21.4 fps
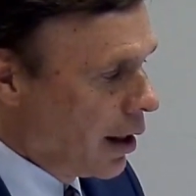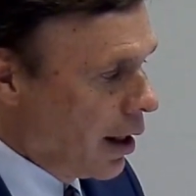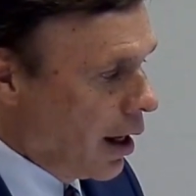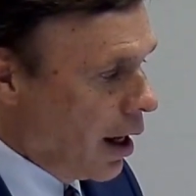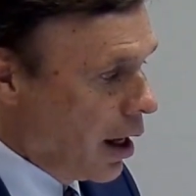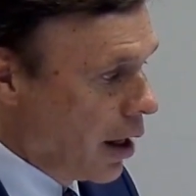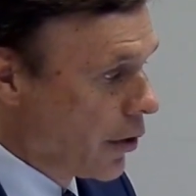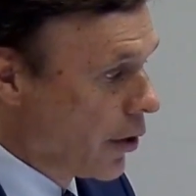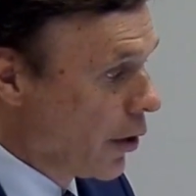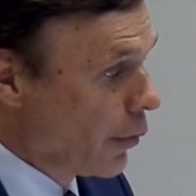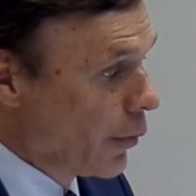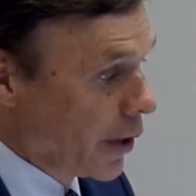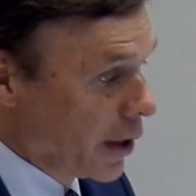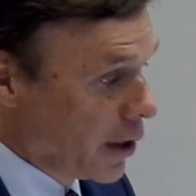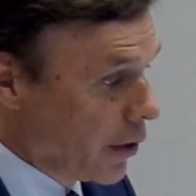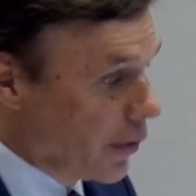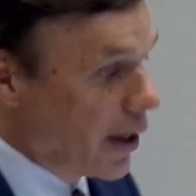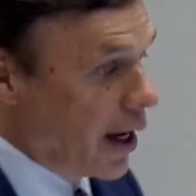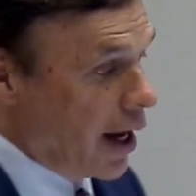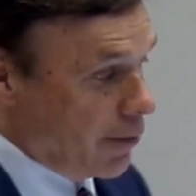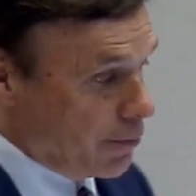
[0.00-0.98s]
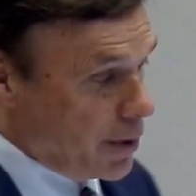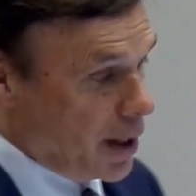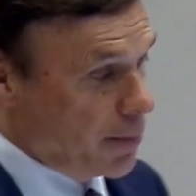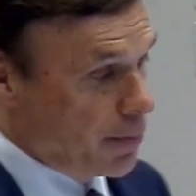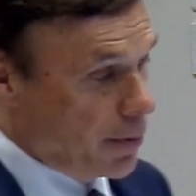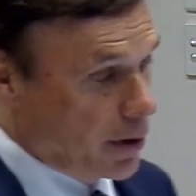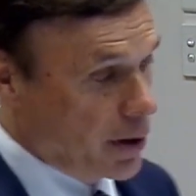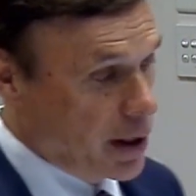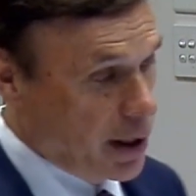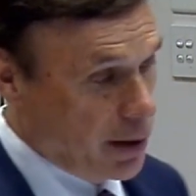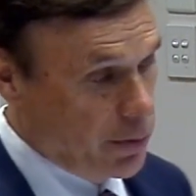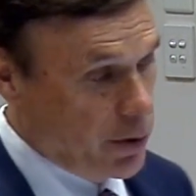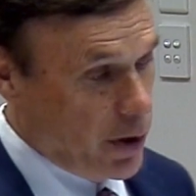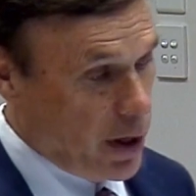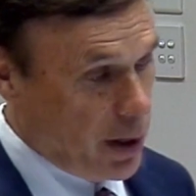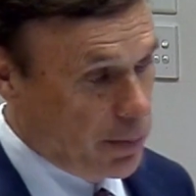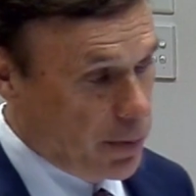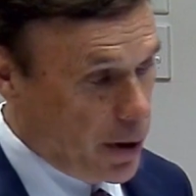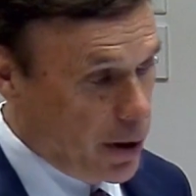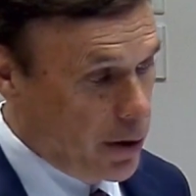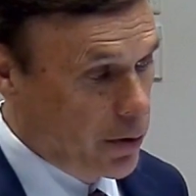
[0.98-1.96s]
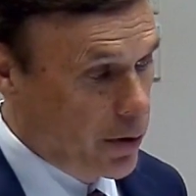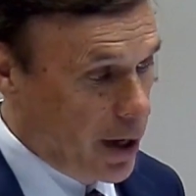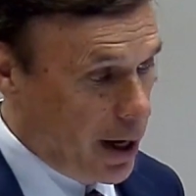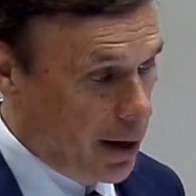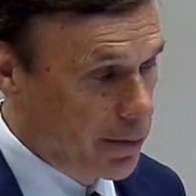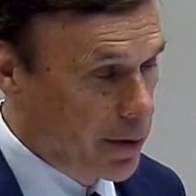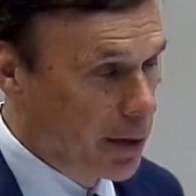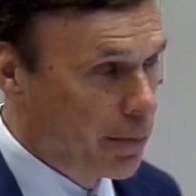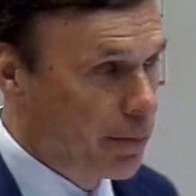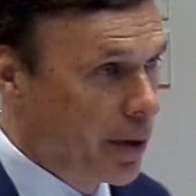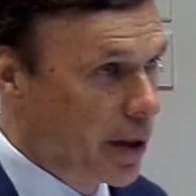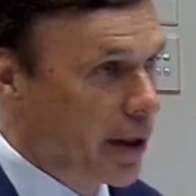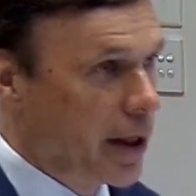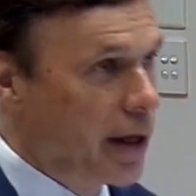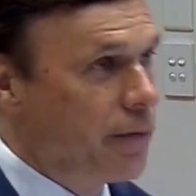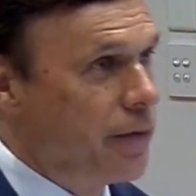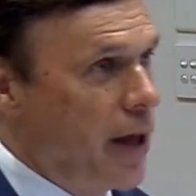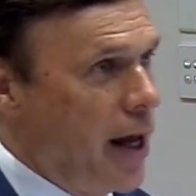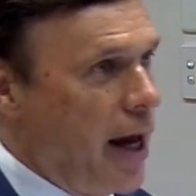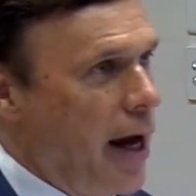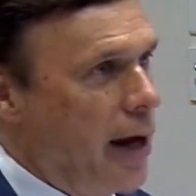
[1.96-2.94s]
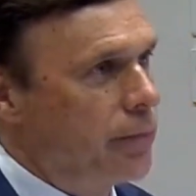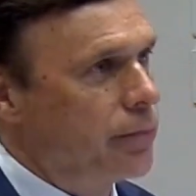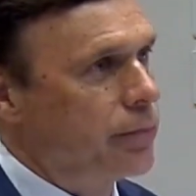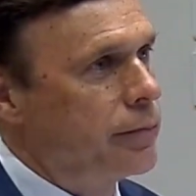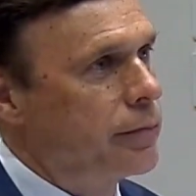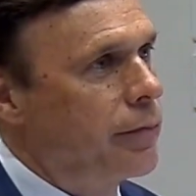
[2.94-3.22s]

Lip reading: Although we do have people come to our program that believe that.